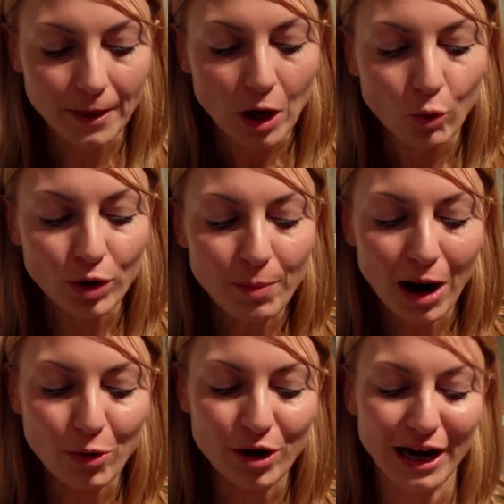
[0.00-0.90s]
what
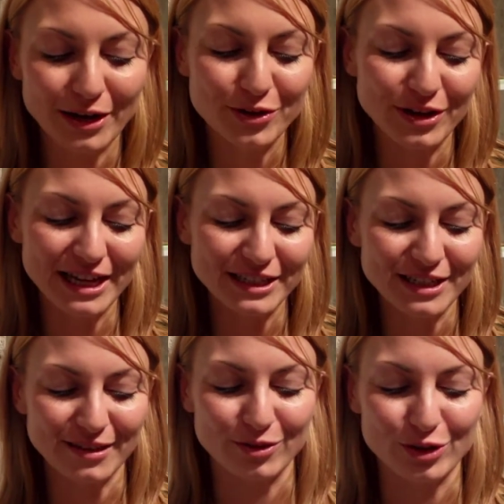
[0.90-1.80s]
about
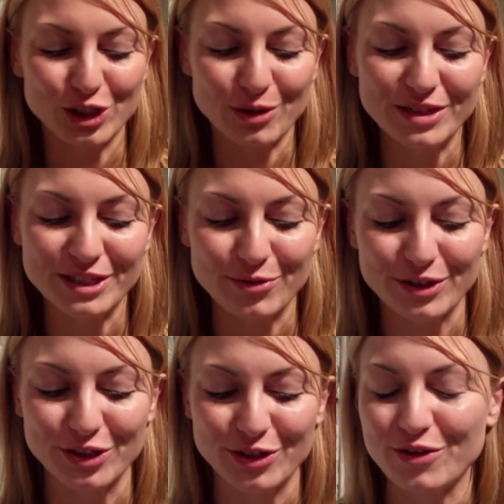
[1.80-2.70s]
calculating a social media
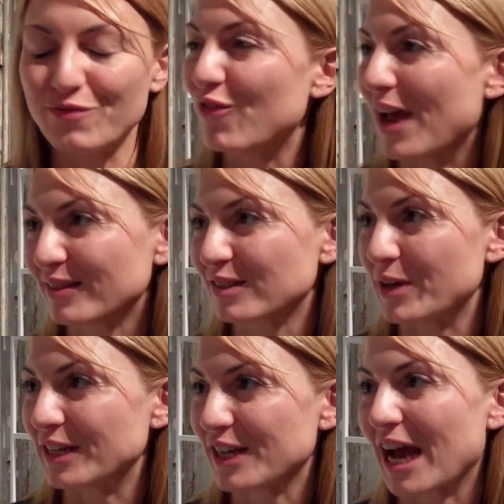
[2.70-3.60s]
return on
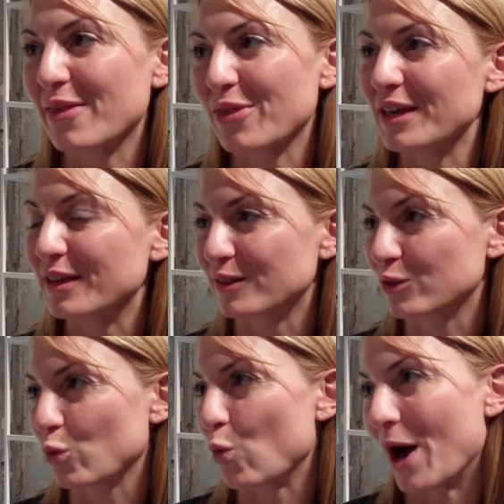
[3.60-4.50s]
investment? I think it's
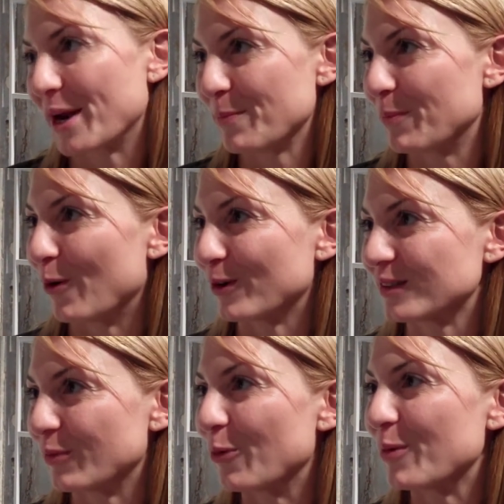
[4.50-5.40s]
quite
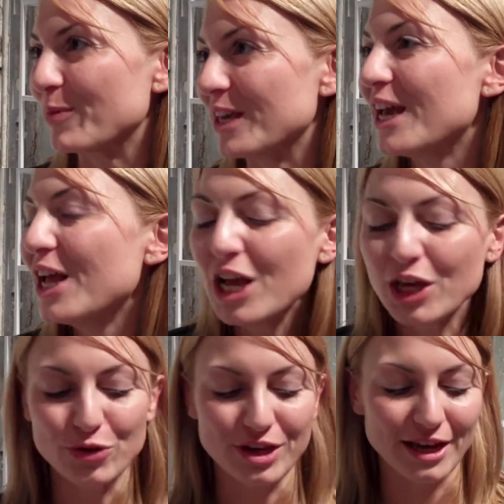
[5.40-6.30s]
impossible. Maybe
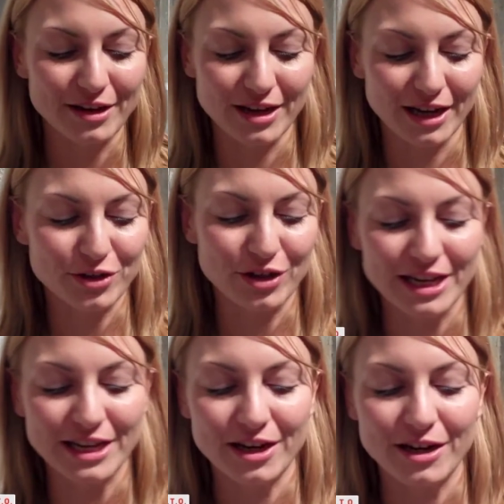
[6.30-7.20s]
you can
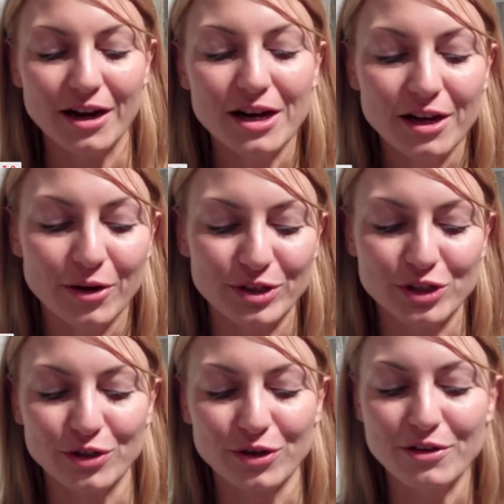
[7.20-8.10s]
calculate a
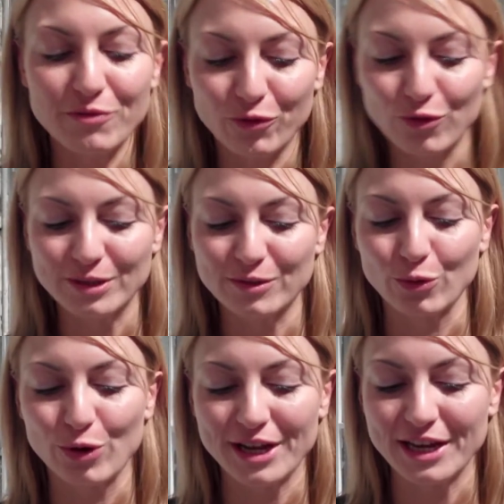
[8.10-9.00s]
return on influence
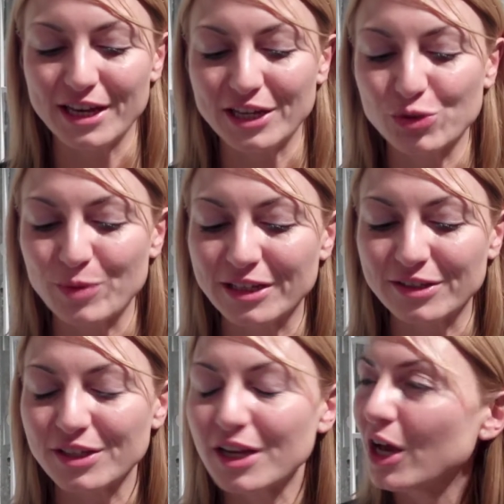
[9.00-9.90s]
or
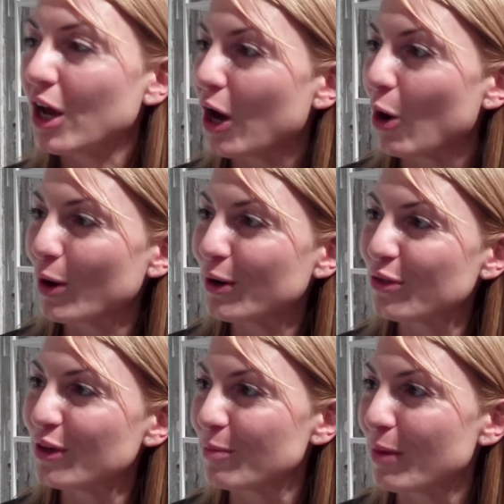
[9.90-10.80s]
engagement. What do you
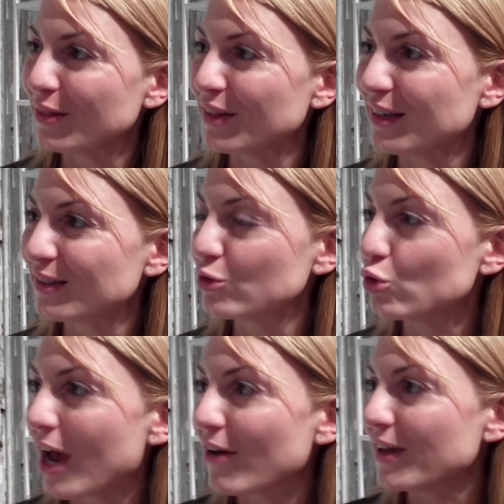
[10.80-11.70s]
think about this? Do
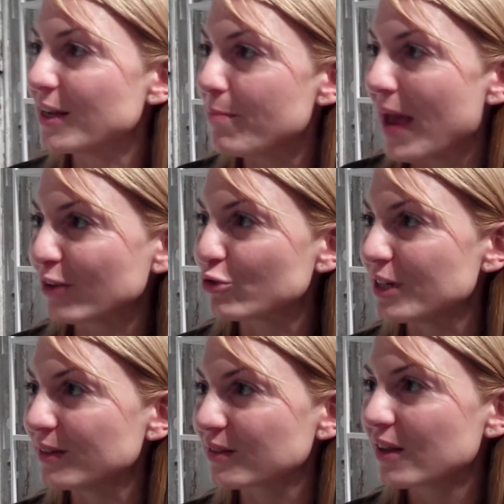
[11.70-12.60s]
you have any
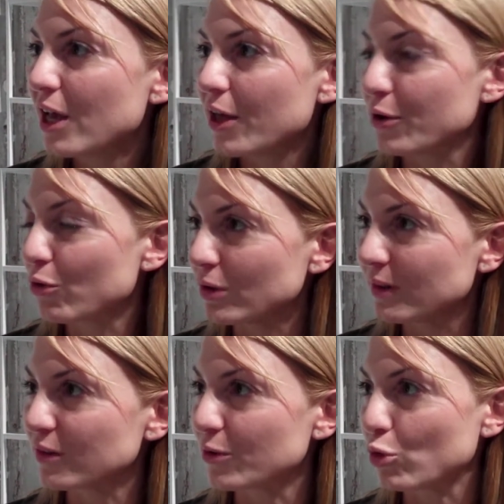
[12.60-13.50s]
metrics that you
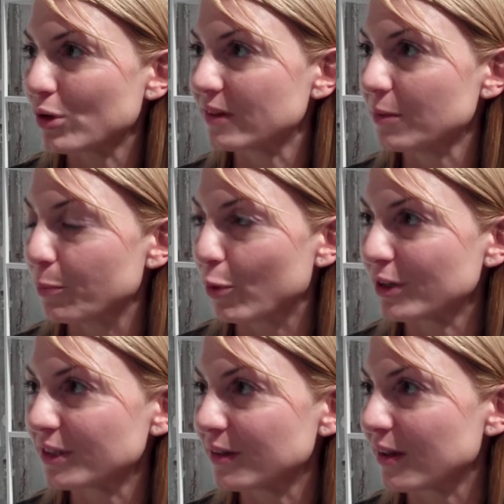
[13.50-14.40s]
consider most
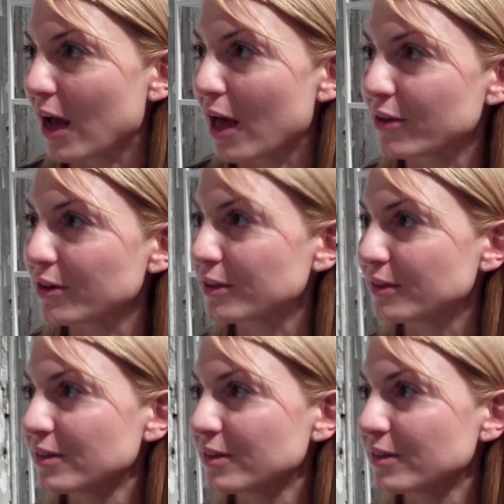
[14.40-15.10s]
important than others?